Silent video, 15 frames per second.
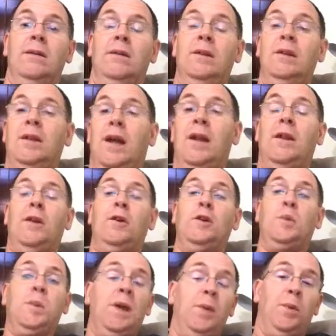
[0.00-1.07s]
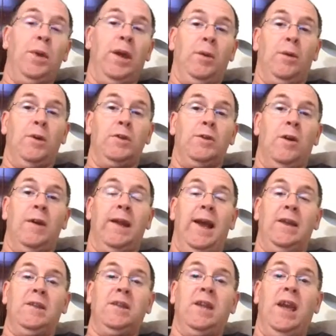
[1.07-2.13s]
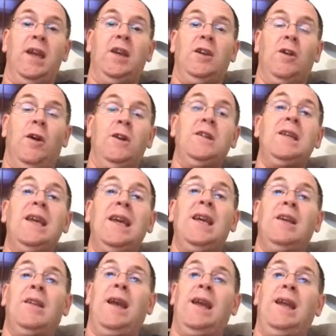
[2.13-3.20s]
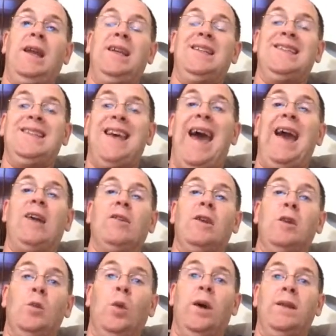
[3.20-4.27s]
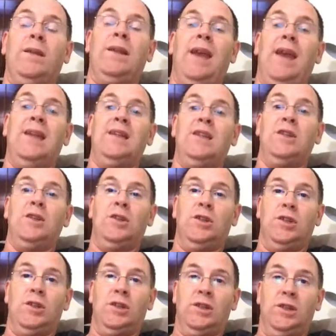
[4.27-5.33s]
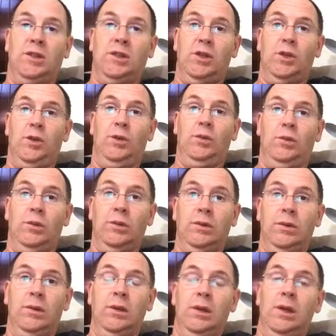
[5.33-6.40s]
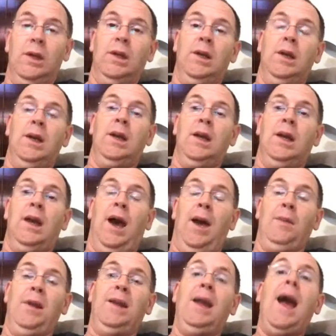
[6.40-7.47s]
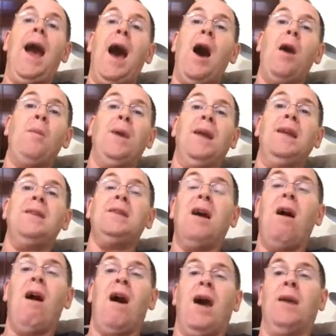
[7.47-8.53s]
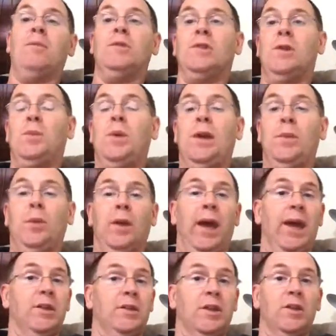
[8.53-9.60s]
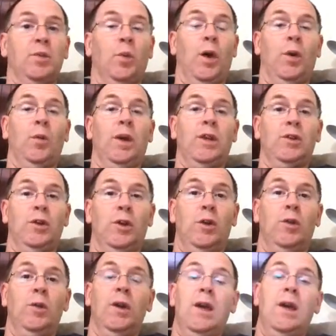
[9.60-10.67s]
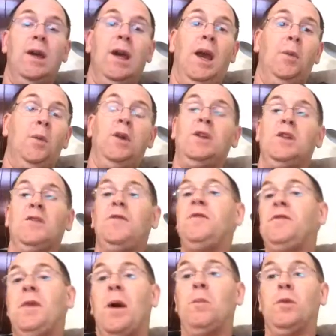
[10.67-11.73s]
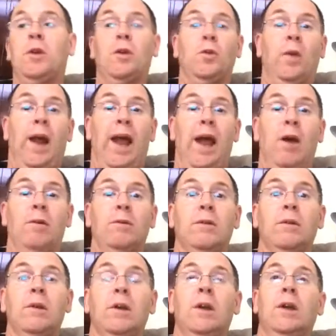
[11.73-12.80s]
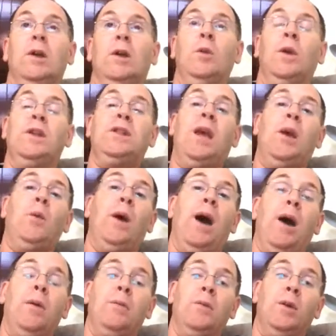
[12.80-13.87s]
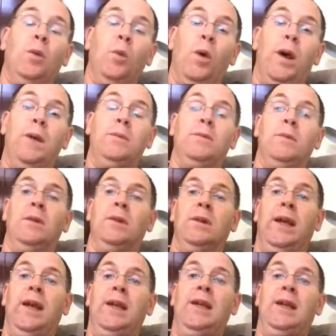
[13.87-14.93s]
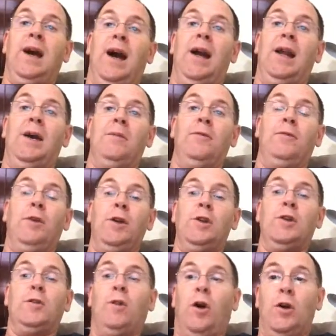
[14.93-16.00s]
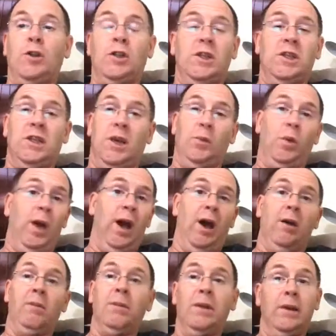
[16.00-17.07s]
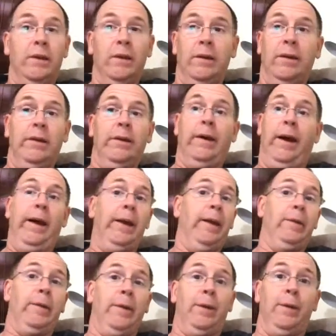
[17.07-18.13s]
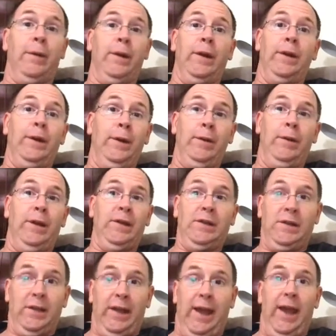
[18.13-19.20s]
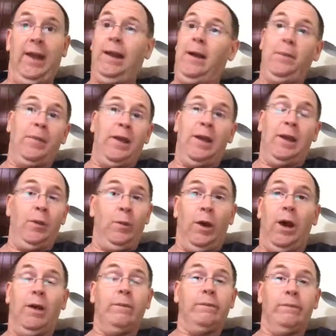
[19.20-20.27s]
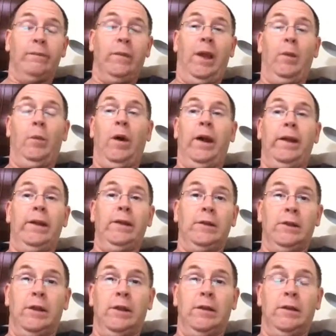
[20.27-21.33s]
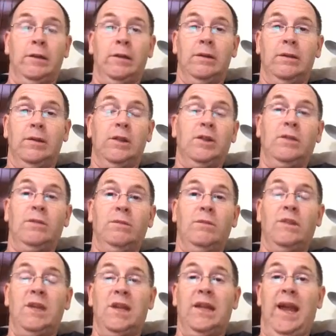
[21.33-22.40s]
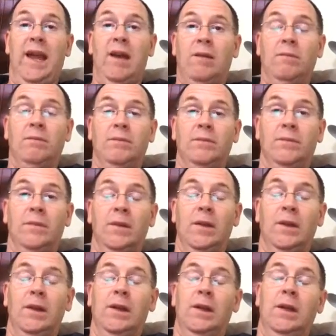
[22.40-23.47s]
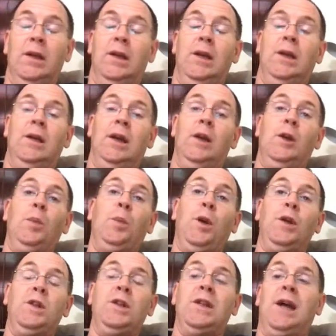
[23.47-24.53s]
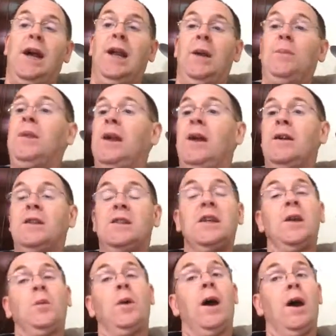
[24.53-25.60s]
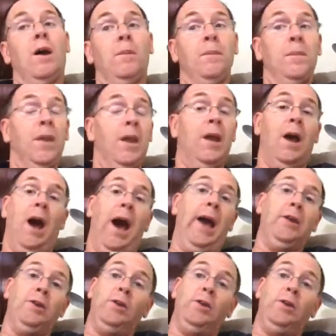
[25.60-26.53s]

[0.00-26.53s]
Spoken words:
none of those people that were drawn out today could articulate exactly what they do. I mean, how many times do people ask us what we do and we just fumble around? We say, well, the one lady got up, first of all, she said, well, I didn't really want to do this today. And I'm thinking, well, then why didn't you? Just sit down. The other person got up there and said, well, I